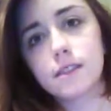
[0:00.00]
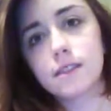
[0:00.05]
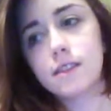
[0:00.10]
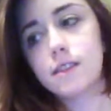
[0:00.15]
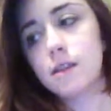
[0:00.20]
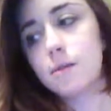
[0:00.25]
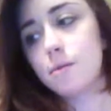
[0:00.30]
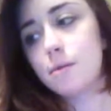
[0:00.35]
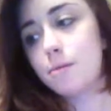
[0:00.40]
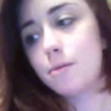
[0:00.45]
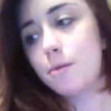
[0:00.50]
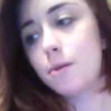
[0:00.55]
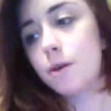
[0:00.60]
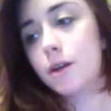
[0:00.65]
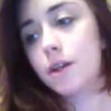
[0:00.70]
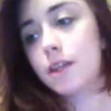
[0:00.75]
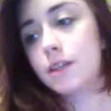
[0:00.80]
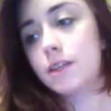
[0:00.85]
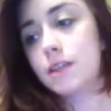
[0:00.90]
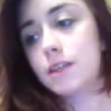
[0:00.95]
some
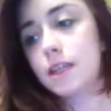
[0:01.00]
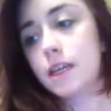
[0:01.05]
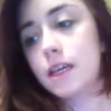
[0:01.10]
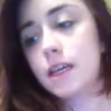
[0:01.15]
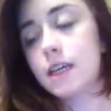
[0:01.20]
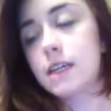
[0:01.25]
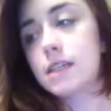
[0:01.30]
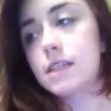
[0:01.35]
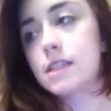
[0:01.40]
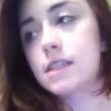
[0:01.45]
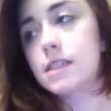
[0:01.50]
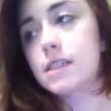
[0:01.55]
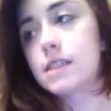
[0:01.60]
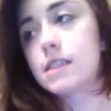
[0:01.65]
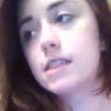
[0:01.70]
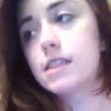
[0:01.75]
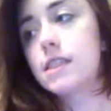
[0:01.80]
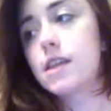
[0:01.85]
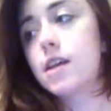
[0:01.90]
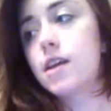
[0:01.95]
important
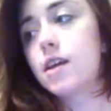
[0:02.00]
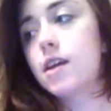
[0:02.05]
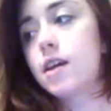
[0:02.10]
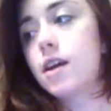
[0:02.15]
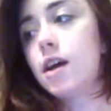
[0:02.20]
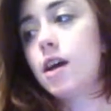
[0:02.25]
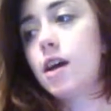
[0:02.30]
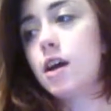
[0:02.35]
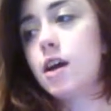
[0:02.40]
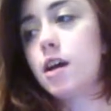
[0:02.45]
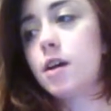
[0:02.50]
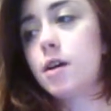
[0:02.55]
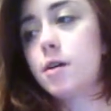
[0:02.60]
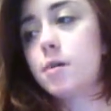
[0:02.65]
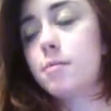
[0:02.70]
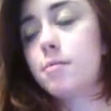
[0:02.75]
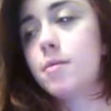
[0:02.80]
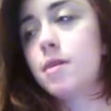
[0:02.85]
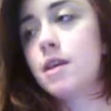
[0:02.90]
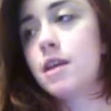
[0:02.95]
things.
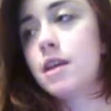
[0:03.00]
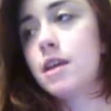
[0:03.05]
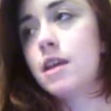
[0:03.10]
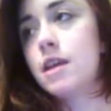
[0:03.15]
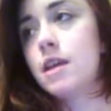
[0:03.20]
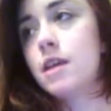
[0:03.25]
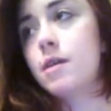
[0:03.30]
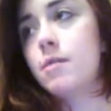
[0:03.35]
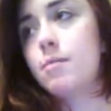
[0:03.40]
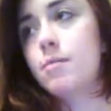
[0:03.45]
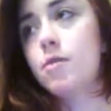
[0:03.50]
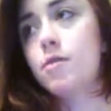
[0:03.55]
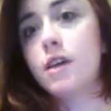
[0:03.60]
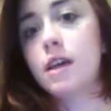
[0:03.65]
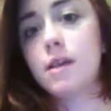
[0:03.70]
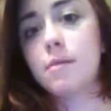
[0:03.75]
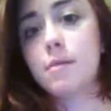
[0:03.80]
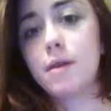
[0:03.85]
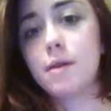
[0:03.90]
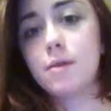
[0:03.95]

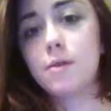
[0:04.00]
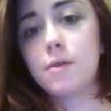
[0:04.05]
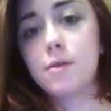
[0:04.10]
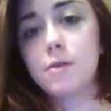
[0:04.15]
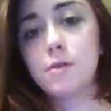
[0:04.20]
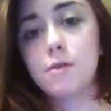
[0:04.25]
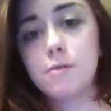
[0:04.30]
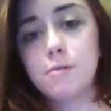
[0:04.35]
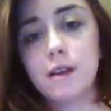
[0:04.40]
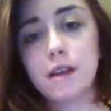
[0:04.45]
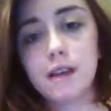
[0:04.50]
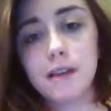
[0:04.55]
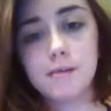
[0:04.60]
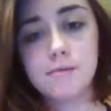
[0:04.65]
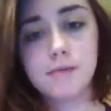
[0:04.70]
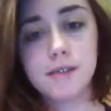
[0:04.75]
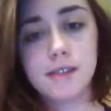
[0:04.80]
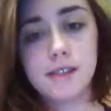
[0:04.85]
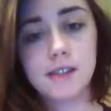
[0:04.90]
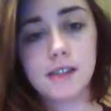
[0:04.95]
Moving in my room.
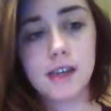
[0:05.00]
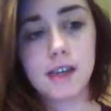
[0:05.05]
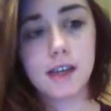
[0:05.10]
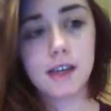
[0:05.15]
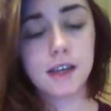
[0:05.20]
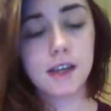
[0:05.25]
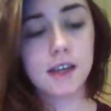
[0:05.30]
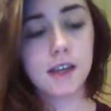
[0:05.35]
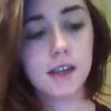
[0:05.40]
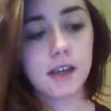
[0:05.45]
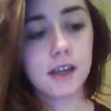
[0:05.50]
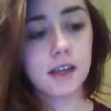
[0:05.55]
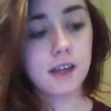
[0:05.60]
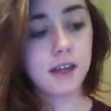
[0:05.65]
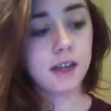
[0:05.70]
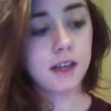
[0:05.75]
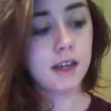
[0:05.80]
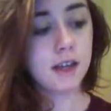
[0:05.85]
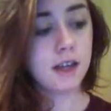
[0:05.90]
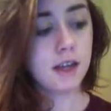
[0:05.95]
I'm sick.
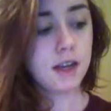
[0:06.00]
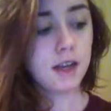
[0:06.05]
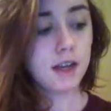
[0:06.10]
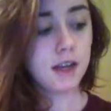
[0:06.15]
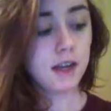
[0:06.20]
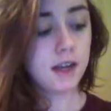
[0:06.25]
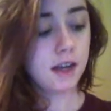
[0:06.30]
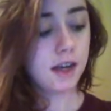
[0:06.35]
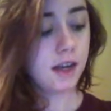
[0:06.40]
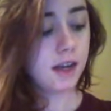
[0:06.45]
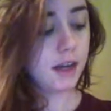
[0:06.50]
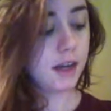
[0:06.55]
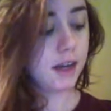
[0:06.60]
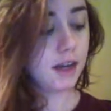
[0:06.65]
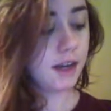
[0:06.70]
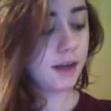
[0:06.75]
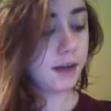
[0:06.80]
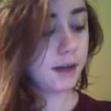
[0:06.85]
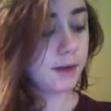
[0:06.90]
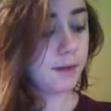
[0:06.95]

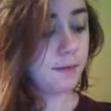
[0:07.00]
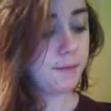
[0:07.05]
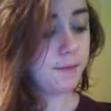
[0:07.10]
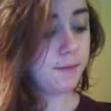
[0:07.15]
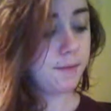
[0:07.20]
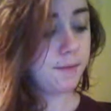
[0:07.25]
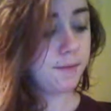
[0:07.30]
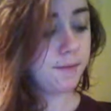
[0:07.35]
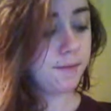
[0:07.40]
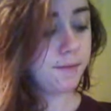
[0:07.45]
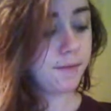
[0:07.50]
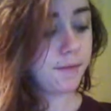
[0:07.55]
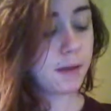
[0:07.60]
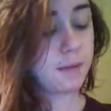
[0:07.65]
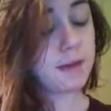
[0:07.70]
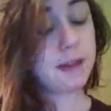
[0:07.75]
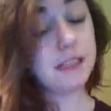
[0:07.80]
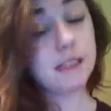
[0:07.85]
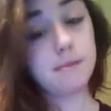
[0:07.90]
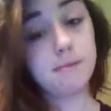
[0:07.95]
I'm
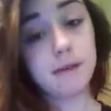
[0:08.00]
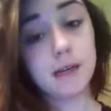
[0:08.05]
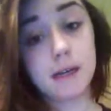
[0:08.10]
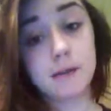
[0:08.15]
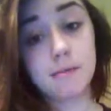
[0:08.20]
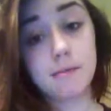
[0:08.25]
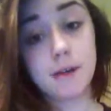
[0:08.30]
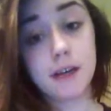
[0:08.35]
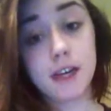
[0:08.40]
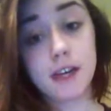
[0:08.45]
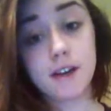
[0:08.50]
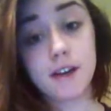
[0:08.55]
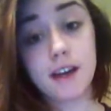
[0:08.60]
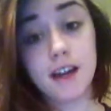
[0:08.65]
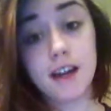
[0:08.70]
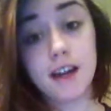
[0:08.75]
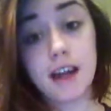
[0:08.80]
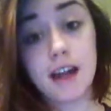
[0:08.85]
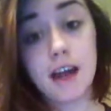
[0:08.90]
on spring break right